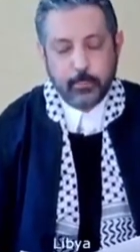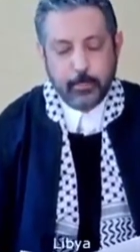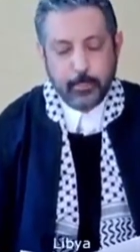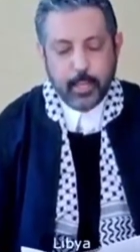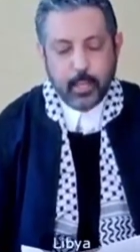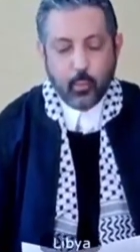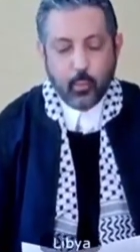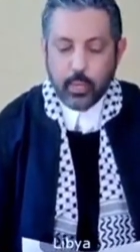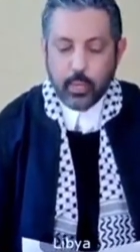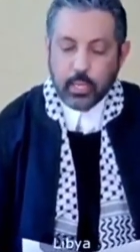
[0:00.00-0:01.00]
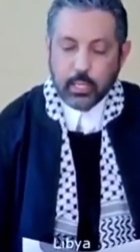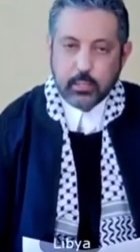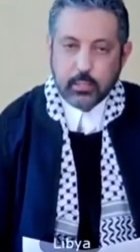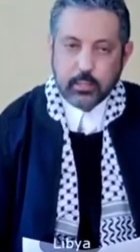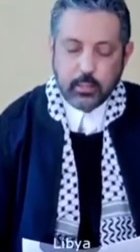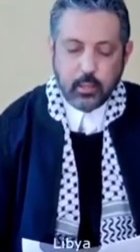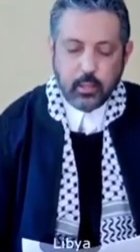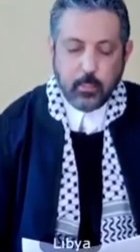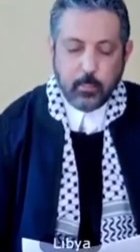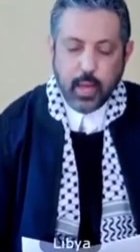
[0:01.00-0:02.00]
In Libya, we view the role of
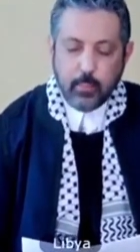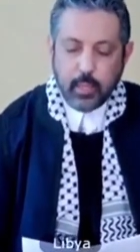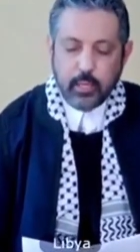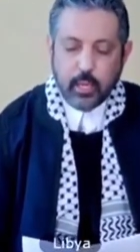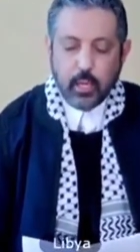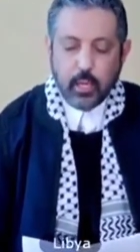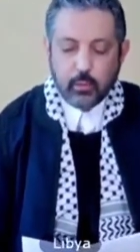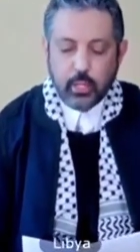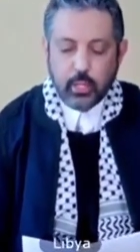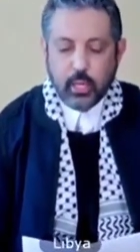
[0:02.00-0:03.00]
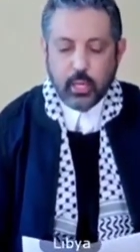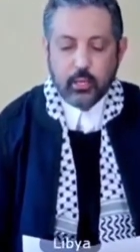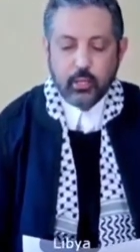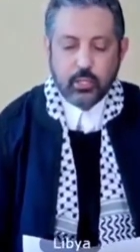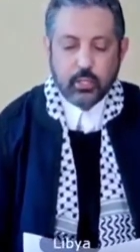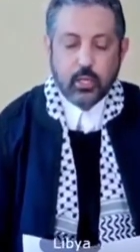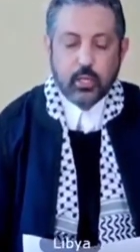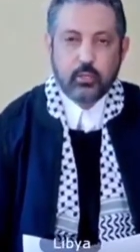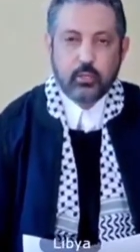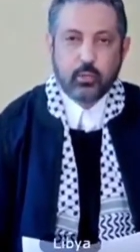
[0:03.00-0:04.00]
the ICC as complementary to
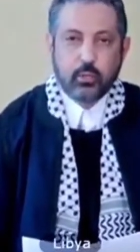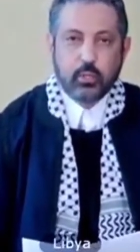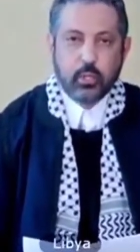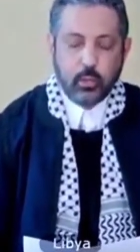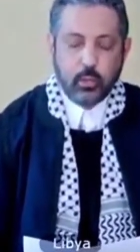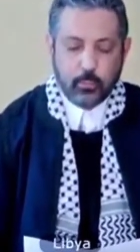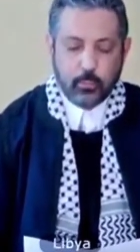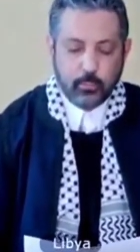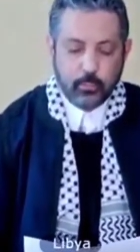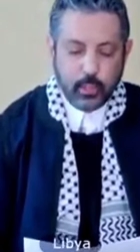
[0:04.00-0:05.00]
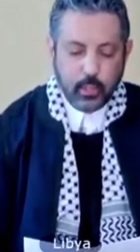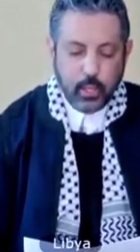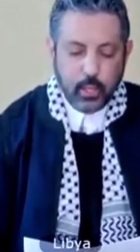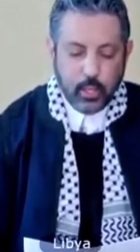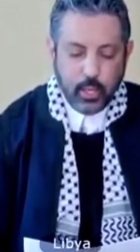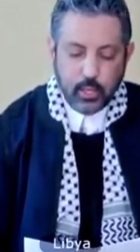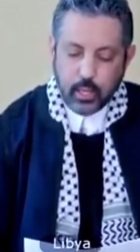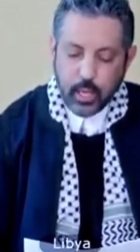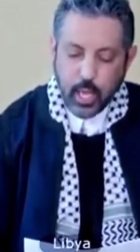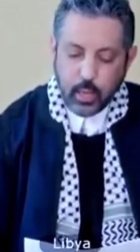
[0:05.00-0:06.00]
achieving justice and preventing impunity,
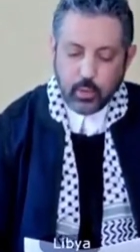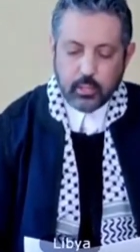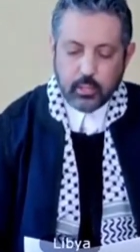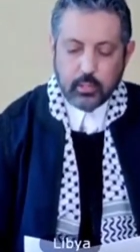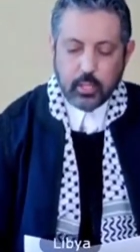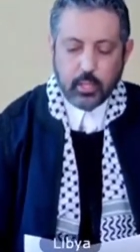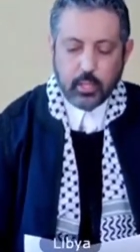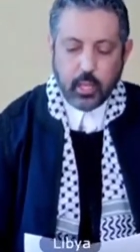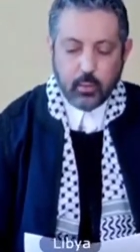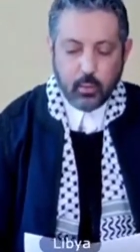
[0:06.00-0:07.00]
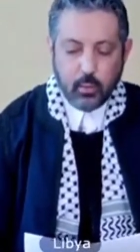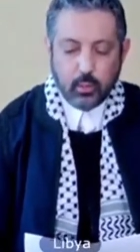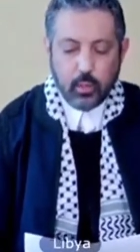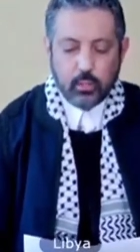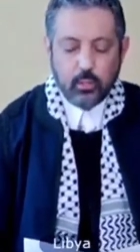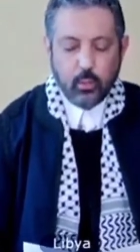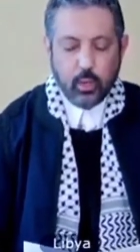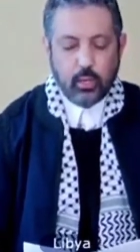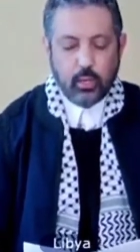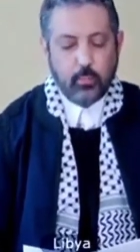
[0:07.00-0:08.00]
particularly for those who fall
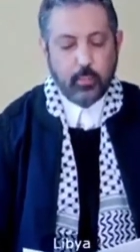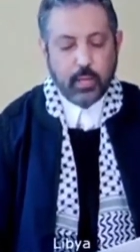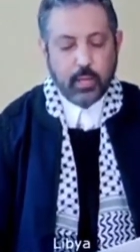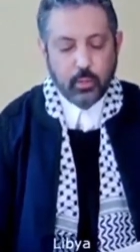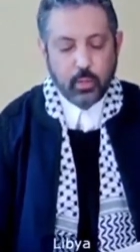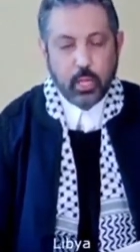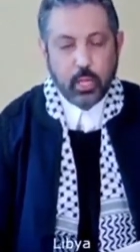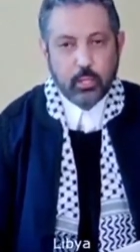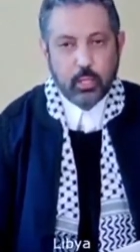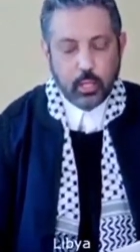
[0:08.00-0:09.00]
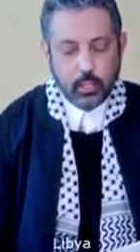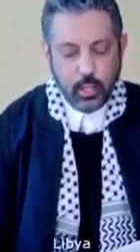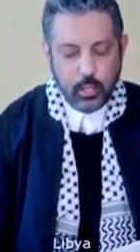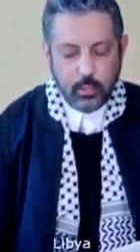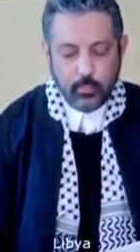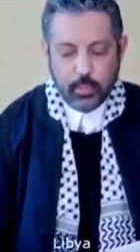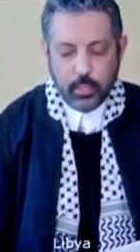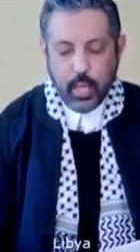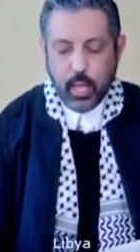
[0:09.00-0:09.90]
outside the jurisdiction of the state.